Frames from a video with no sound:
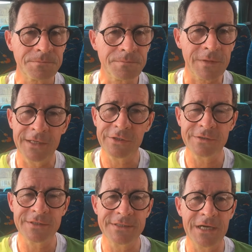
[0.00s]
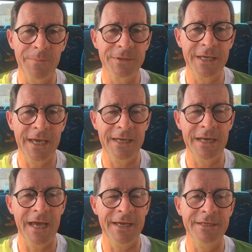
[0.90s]
It doesn't stop with Ken
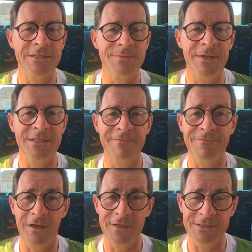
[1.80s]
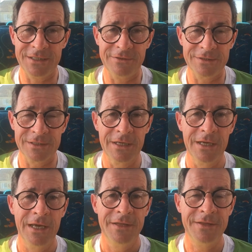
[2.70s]
and his amazing volunteers.
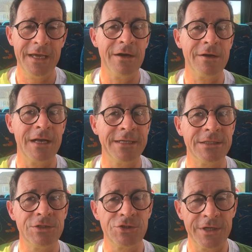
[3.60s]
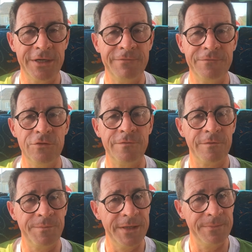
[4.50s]
They are collecting dry food for
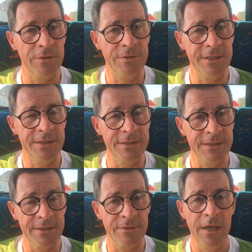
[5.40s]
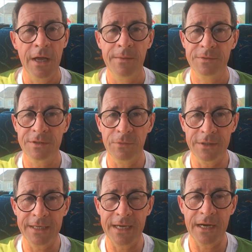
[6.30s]
people who need it here between
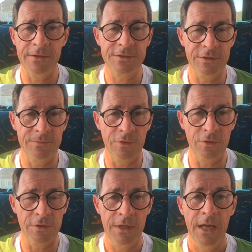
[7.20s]
Mullingar and Tullamore.